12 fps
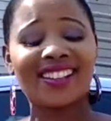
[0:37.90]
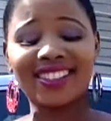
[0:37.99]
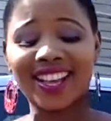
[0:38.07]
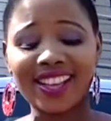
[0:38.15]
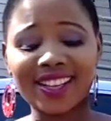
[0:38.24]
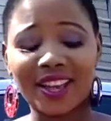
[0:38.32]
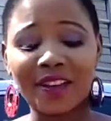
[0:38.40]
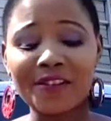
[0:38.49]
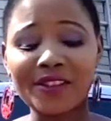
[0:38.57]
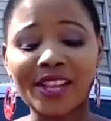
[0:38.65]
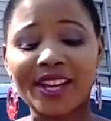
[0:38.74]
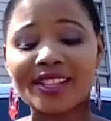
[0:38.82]
Like
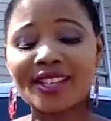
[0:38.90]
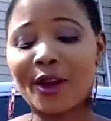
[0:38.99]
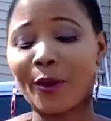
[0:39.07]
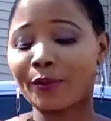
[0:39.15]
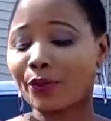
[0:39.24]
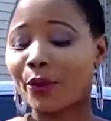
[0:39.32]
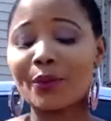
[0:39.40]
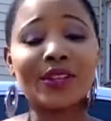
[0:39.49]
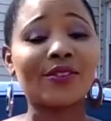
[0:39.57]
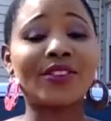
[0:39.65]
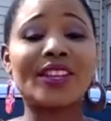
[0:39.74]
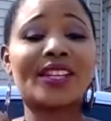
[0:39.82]
if there is the
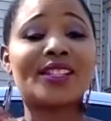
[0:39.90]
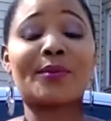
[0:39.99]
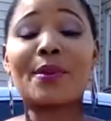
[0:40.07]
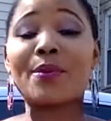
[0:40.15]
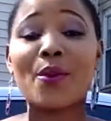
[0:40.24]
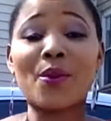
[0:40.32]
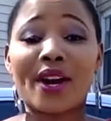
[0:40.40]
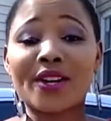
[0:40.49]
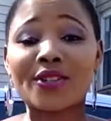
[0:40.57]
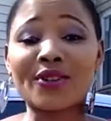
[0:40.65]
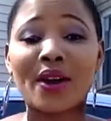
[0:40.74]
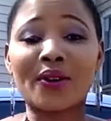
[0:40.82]
people who are
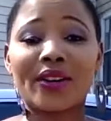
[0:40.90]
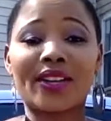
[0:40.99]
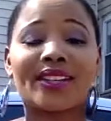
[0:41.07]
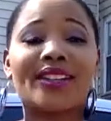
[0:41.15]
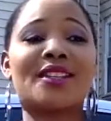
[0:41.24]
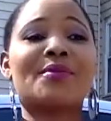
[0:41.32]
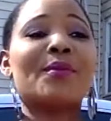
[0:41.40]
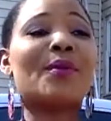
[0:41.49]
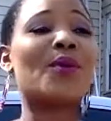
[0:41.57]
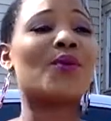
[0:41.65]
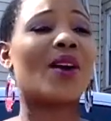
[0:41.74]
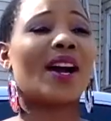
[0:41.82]
struggling, there's
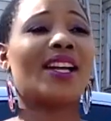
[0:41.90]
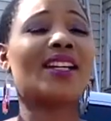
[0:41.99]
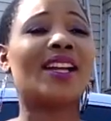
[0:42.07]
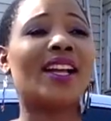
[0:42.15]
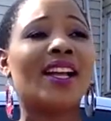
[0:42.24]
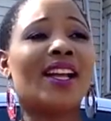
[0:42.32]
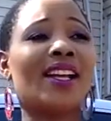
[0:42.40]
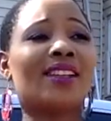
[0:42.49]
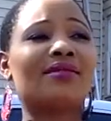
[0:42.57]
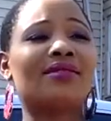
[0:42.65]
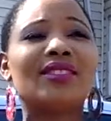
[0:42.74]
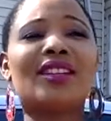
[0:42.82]
people who are,
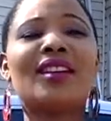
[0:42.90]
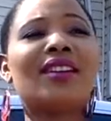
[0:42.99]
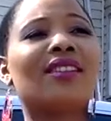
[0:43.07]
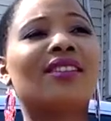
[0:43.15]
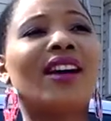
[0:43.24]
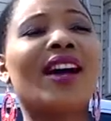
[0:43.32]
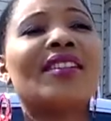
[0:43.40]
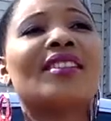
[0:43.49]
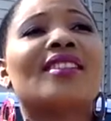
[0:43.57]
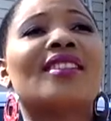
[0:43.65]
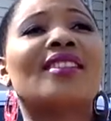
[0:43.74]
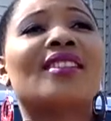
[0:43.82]
I just,
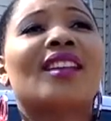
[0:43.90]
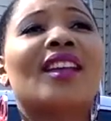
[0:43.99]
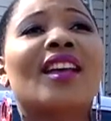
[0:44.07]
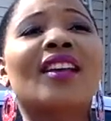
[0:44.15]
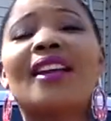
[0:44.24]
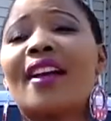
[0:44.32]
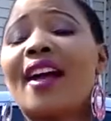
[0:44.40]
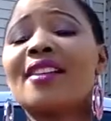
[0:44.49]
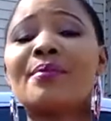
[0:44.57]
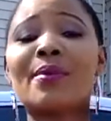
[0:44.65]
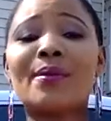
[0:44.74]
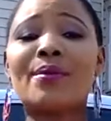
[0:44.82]
like,
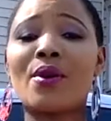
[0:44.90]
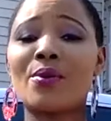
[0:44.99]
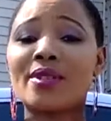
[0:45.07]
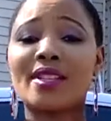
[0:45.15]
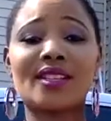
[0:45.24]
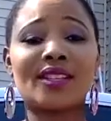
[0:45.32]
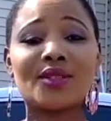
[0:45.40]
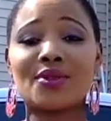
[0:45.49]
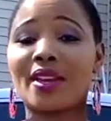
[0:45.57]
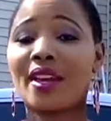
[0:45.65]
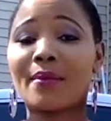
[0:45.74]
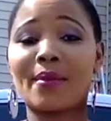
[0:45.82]
as a people, we just need to
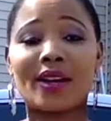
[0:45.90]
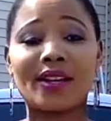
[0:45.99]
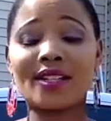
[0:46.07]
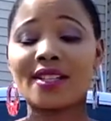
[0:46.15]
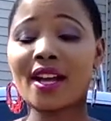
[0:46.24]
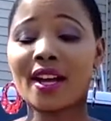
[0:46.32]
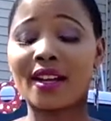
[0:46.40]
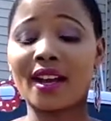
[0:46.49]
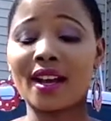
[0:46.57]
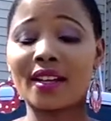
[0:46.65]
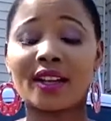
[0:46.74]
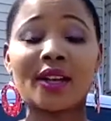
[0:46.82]
care about each
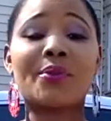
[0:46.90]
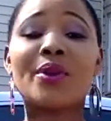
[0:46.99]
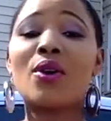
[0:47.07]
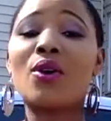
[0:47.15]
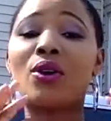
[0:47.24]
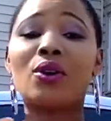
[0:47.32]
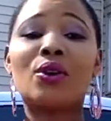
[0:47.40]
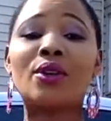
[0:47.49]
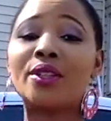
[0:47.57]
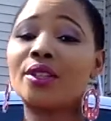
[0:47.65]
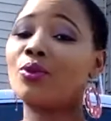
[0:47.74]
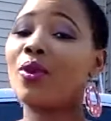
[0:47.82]
other. Like we all
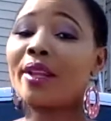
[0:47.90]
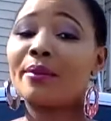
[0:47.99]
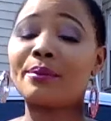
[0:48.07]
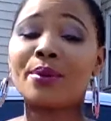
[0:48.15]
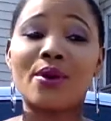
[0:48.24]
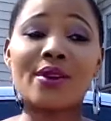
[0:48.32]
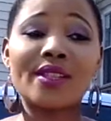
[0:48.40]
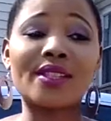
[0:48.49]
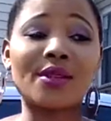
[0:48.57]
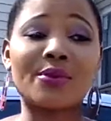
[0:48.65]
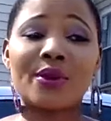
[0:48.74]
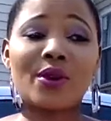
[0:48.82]
in one boat,
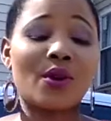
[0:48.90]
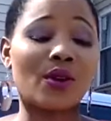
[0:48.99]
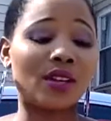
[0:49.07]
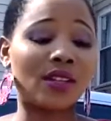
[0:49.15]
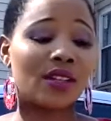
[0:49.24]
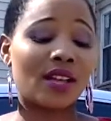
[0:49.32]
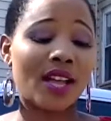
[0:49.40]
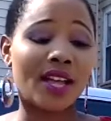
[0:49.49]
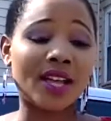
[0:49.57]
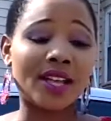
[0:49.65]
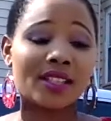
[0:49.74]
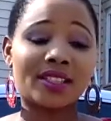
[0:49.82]
we all
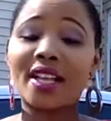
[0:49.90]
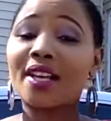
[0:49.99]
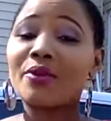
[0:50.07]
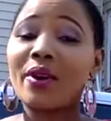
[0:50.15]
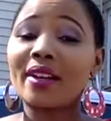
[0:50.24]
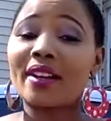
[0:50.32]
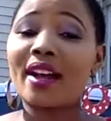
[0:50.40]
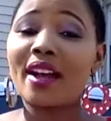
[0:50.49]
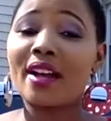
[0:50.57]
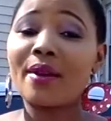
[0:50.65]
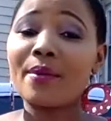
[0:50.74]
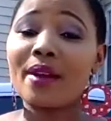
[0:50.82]
sharing one
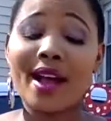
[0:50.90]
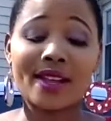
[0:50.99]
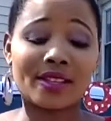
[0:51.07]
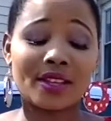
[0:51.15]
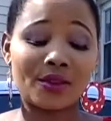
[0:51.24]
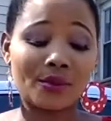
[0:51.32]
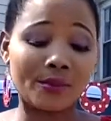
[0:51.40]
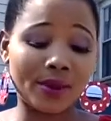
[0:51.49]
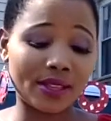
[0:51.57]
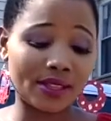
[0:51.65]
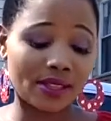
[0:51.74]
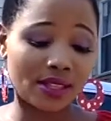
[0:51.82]
common as
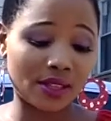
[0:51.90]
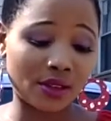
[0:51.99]
humans.